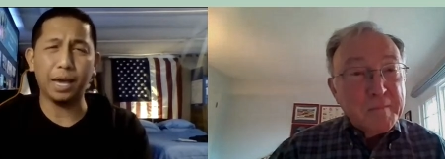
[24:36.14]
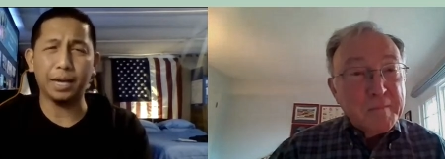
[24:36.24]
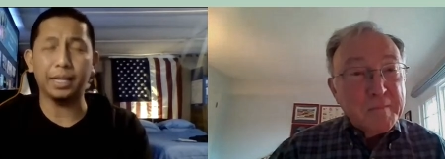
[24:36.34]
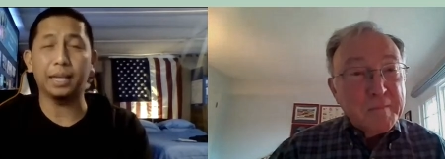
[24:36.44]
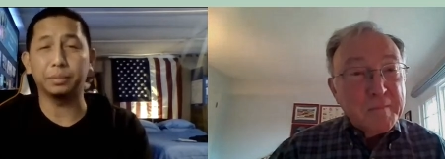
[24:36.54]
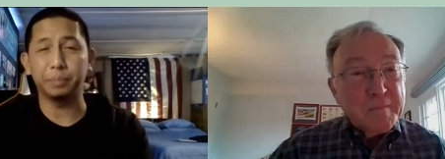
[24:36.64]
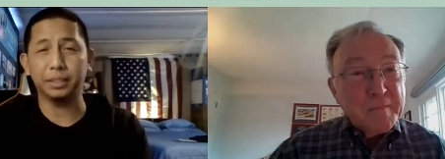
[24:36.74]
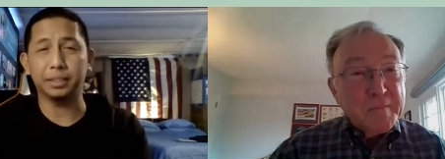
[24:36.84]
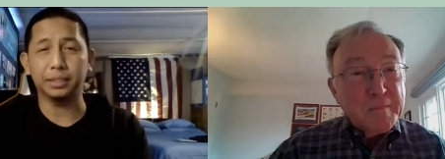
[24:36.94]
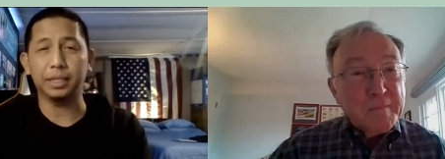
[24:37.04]
Speaker 1: at it as a
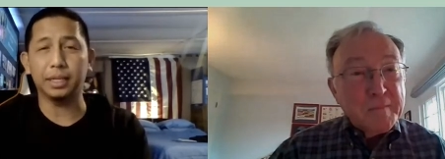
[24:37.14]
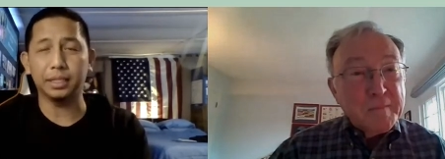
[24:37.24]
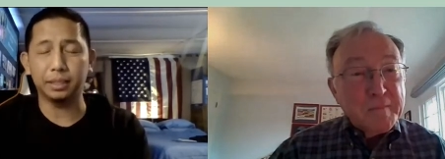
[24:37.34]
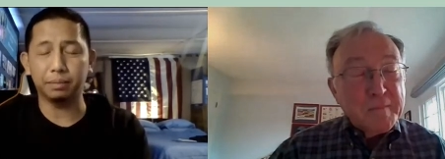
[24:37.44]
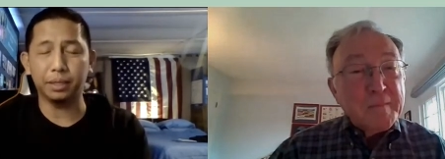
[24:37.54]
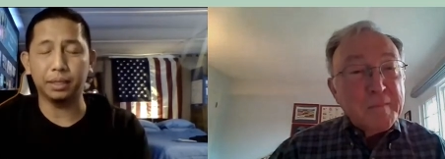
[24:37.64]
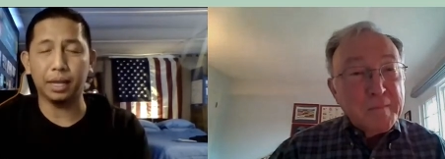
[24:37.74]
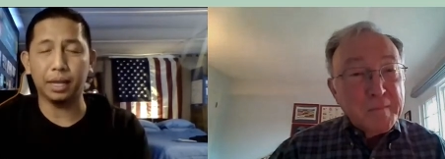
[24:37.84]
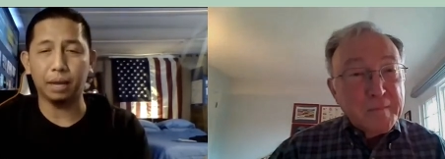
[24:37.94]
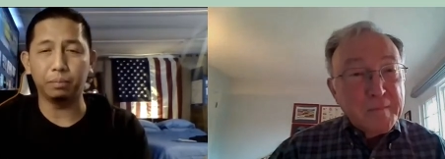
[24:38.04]
business. It is something like
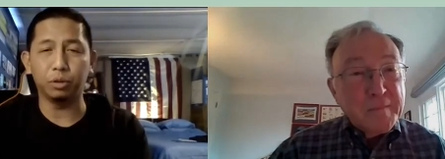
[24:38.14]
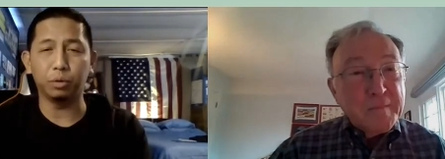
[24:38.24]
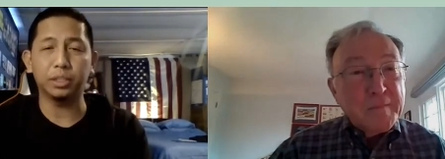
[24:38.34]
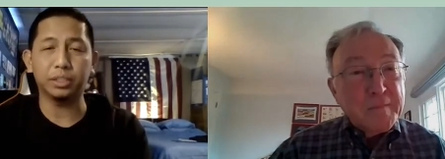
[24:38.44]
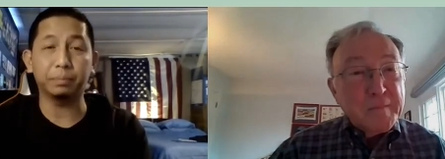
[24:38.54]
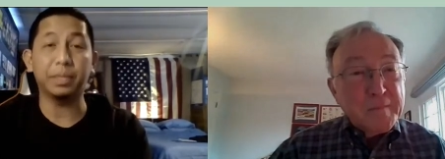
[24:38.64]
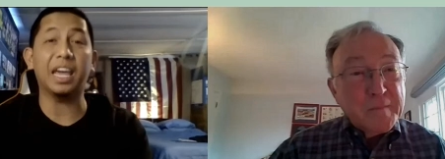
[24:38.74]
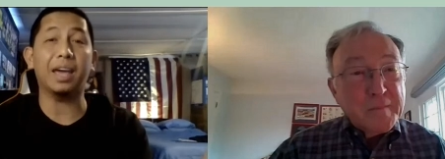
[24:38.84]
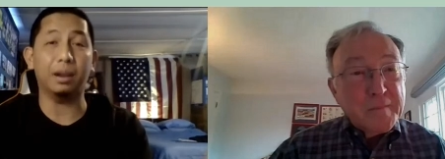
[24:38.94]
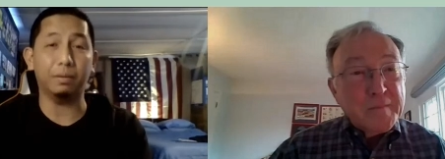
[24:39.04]
I'm doing something
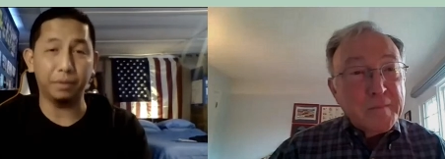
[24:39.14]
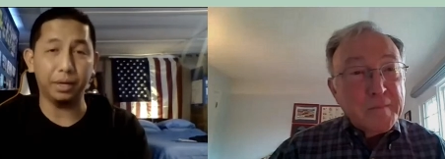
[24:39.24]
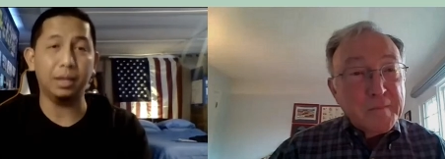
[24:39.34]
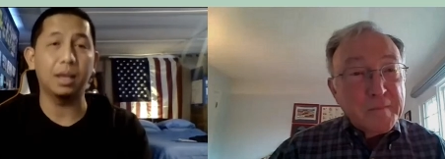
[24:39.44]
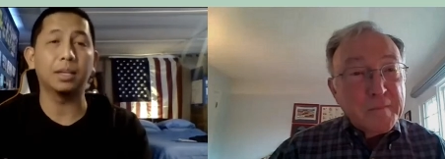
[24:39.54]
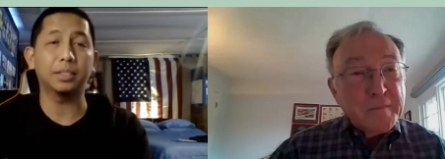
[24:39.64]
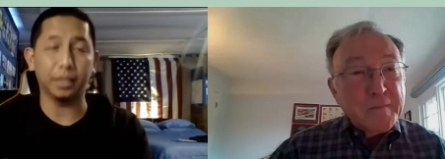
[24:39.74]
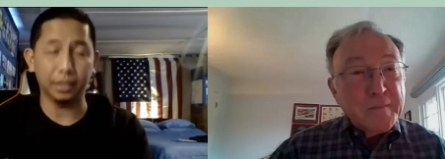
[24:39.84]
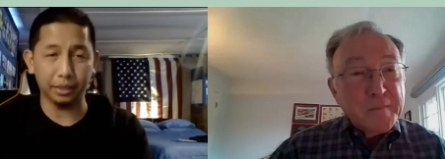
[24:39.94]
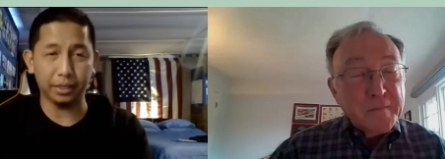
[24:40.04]
every
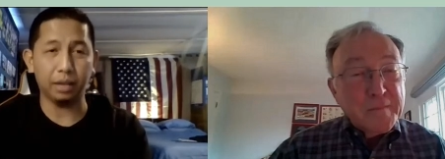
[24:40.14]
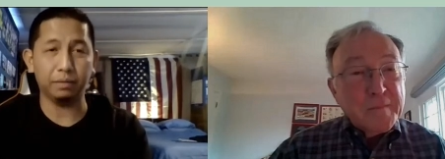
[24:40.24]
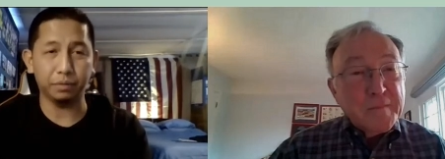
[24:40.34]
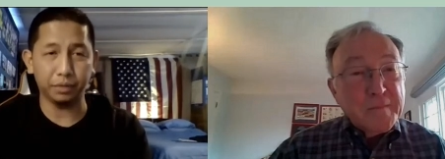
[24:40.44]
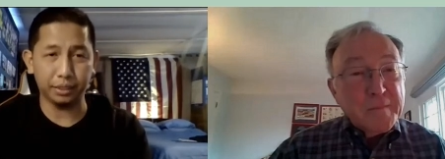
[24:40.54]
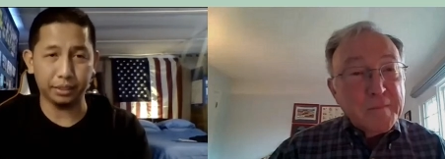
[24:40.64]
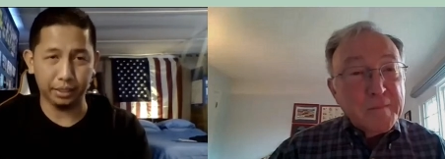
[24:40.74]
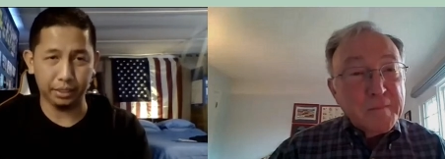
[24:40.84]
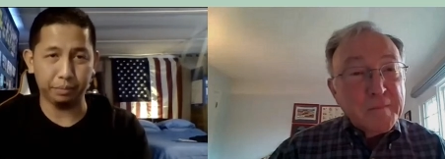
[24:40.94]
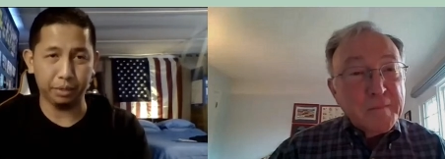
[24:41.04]
single day for these
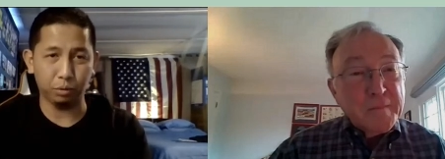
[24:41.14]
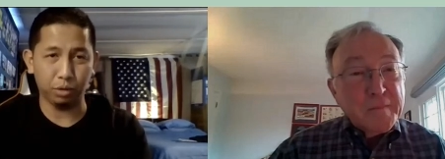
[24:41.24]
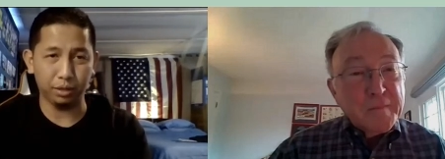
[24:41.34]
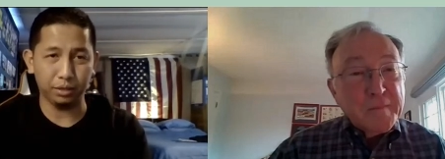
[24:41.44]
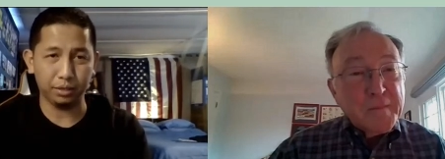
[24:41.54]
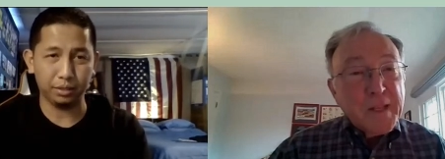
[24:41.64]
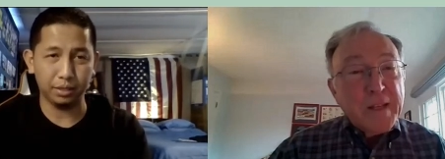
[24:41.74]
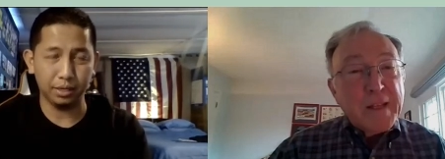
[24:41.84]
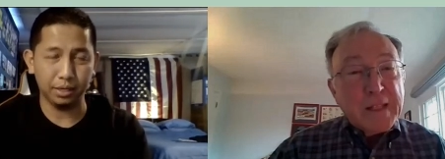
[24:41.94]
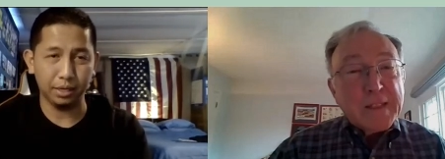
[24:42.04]
individuals.
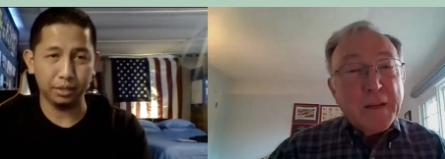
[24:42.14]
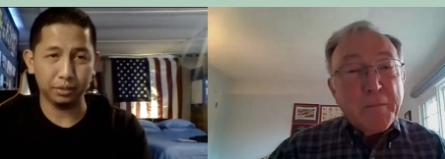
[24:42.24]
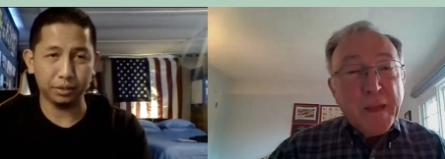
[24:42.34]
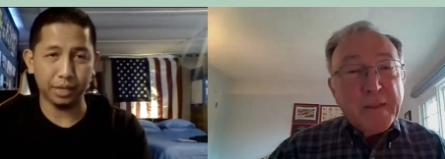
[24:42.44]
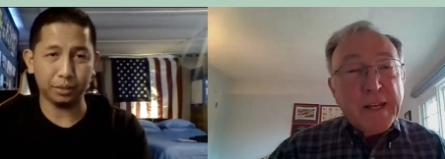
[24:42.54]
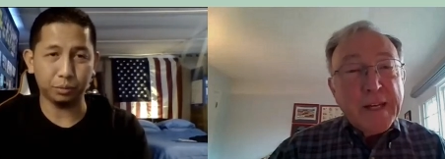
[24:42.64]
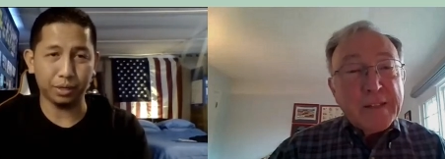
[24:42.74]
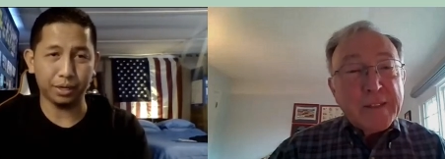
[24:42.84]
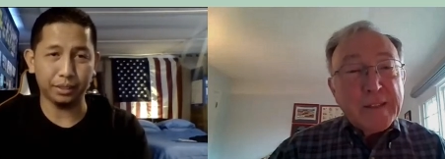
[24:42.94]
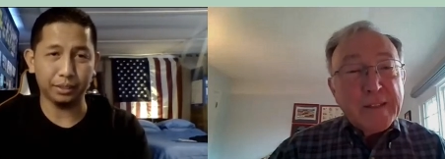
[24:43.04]
Speaker 2: That's something so that's
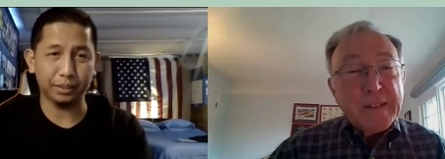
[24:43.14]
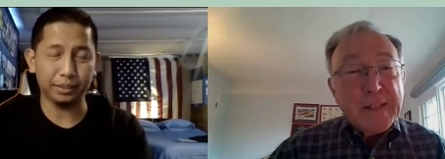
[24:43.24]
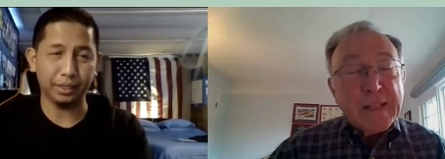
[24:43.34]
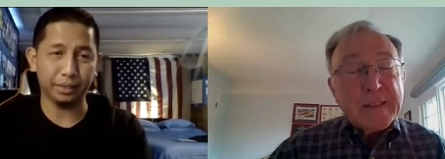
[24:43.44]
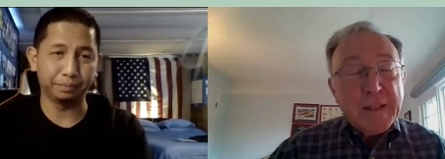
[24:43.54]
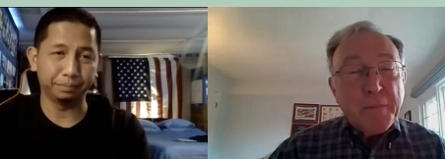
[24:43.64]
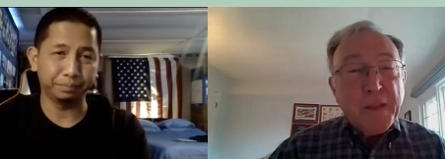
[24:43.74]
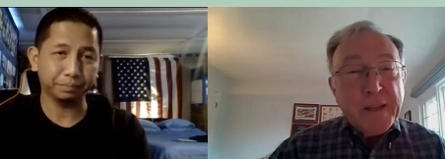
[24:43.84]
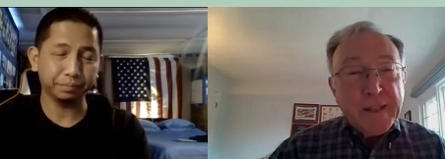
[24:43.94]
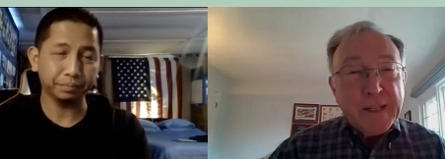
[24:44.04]
that is, that's
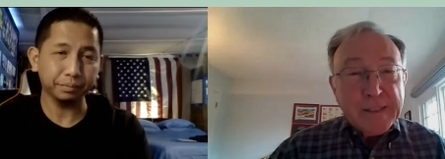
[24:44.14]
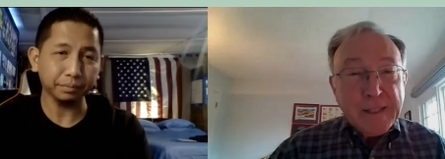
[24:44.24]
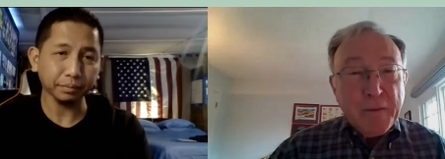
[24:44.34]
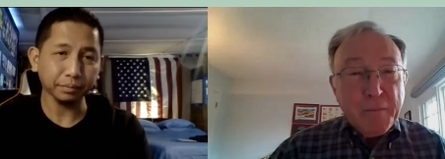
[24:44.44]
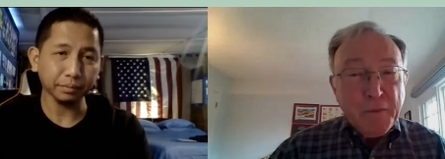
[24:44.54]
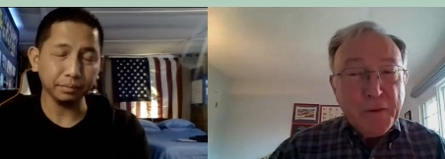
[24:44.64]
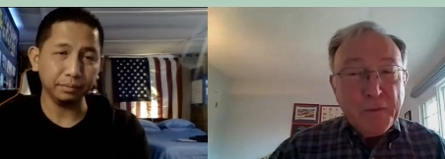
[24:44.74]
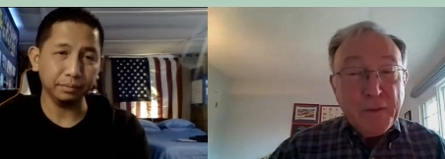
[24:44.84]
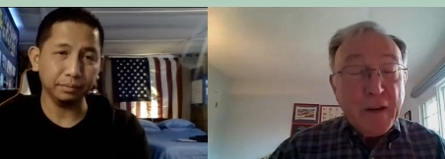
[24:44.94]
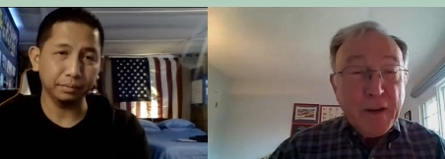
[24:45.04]
something that has come
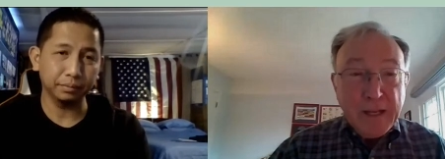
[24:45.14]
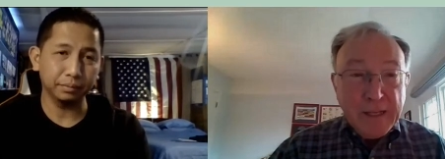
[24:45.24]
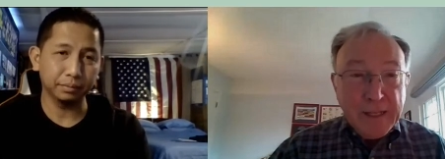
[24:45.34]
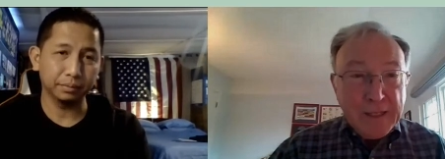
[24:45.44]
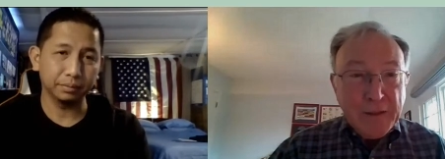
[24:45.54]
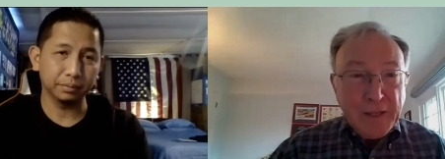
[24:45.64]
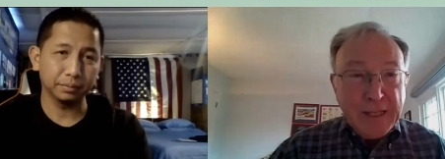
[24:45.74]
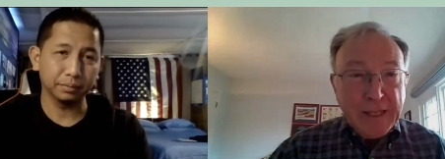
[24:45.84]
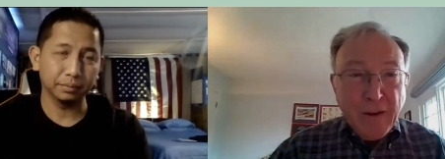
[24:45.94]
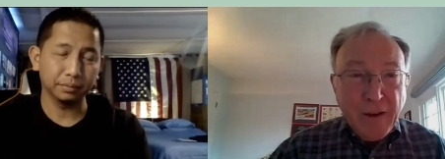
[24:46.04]
through very
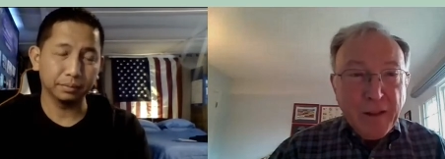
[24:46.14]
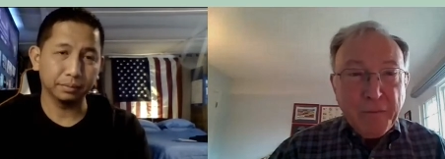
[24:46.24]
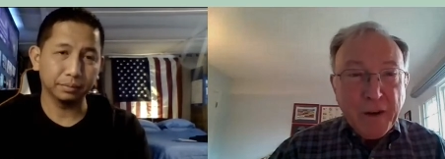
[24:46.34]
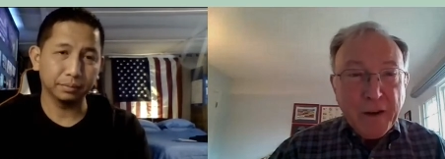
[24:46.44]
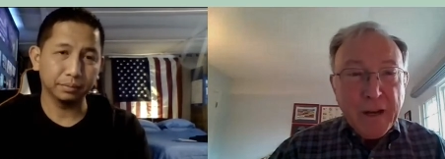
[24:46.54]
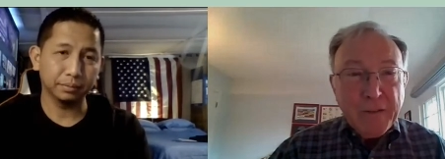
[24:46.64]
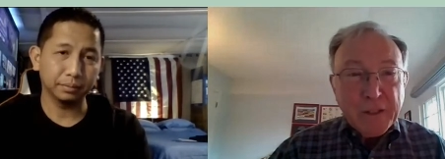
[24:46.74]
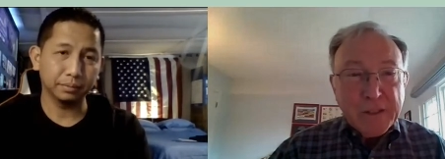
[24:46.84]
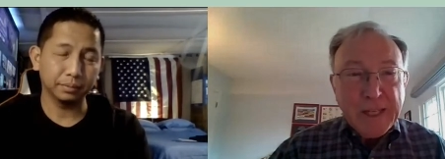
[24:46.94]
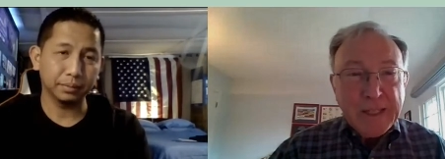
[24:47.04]
clearly in all of our
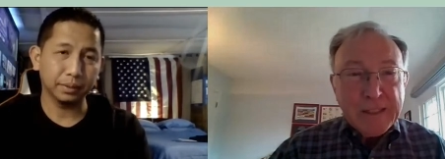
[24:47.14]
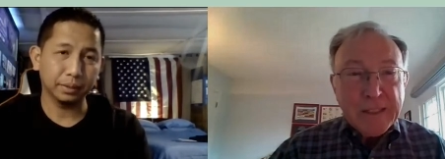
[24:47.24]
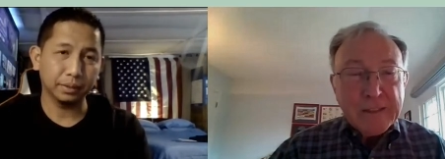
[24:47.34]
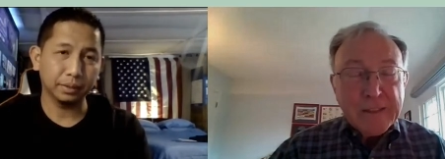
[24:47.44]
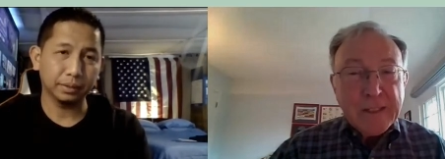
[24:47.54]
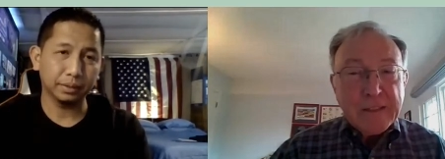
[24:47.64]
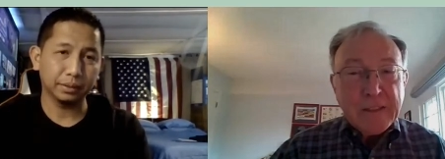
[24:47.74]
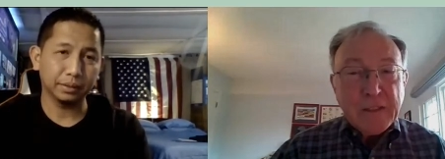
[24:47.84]
conversations. That